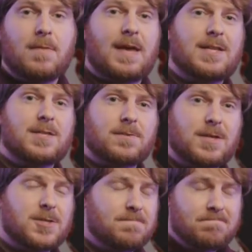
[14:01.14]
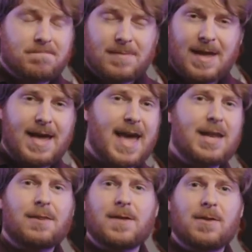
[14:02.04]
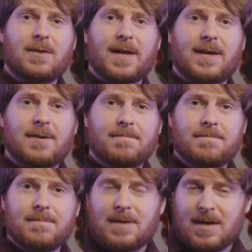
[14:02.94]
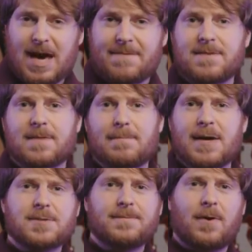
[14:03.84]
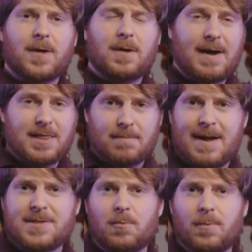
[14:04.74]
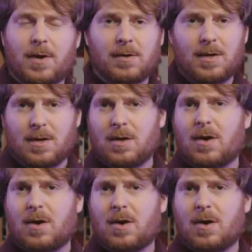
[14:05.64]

the answer is anything you'd like. After the master volume and the magic wheel,